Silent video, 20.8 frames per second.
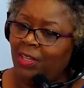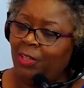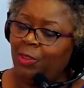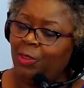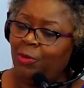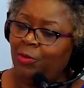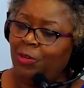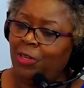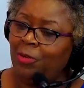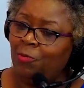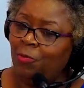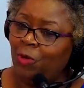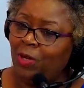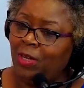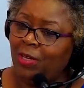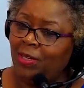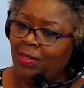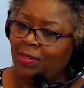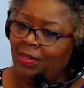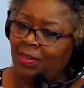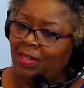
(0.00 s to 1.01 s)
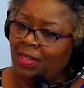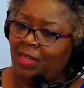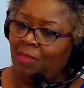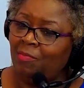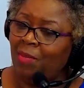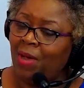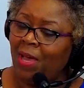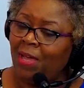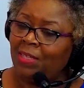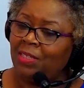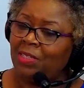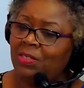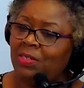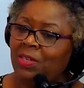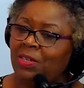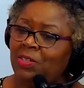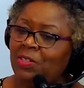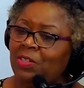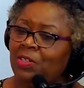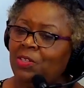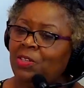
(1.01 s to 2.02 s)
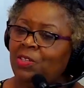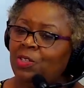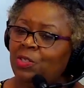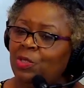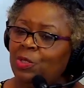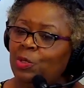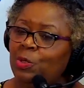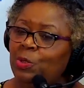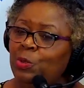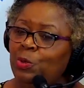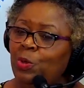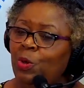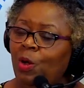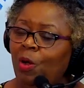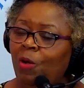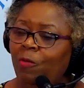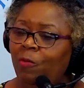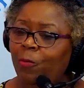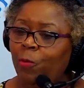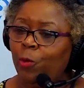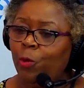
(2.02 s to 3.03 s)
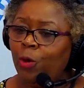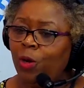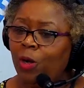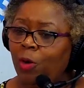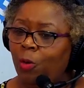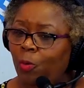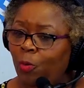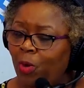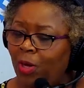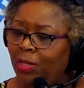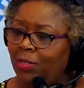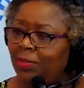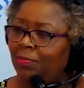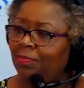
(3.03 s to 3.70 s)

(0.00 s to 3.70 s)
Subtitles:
940-387-5131, and my extension is 241.